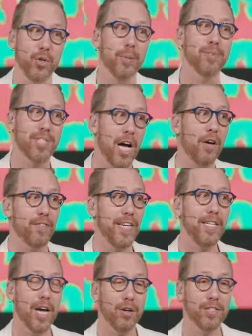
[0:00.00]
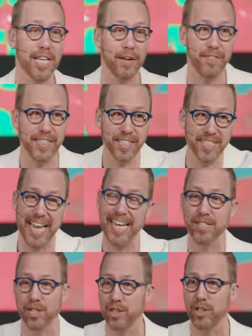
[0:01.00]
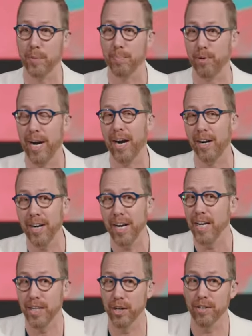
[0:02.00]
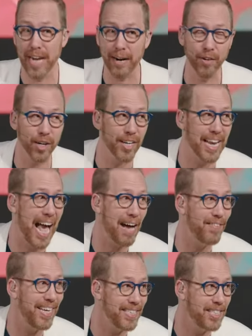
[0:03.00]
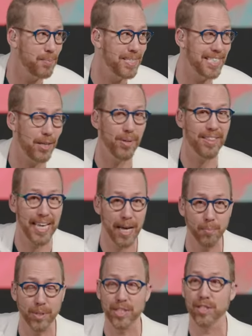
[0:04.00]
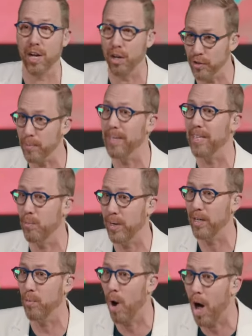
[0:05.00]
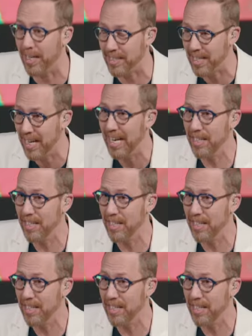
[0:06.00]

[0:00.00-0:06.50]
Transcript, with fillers: Himself. He knows that if He just answered your prayer, you're never going to have intimacy with Him, which is ultimately what He wants.